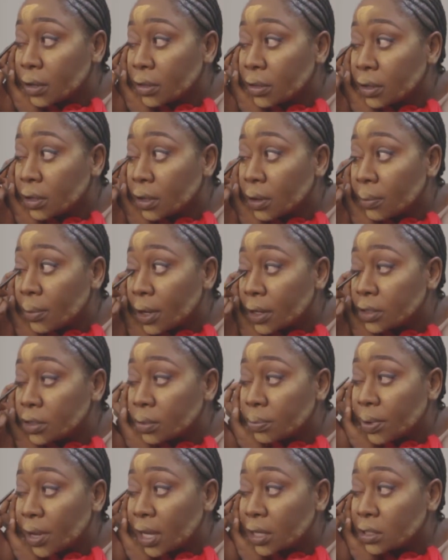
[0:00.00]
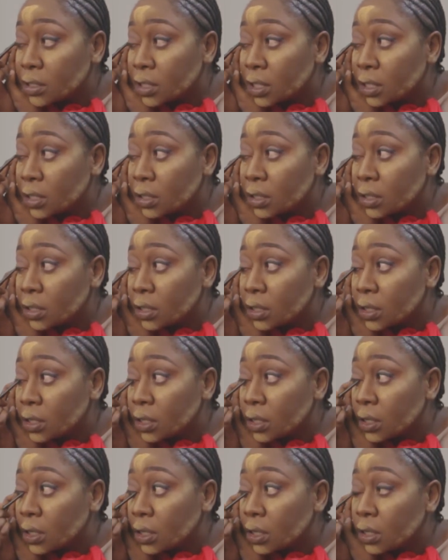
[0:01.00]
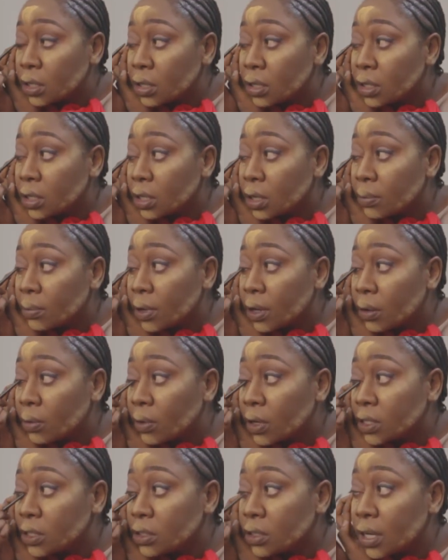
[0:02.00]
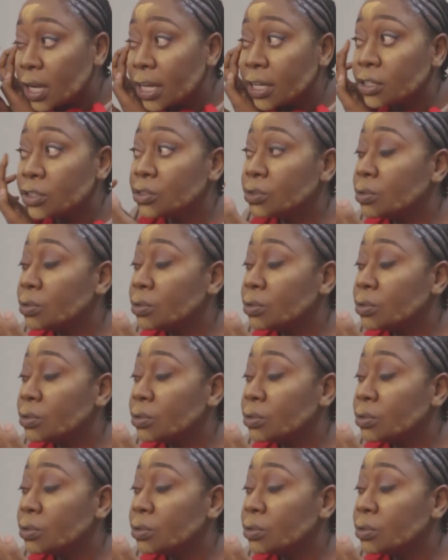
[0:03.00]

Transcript: think about your passion, think about what you like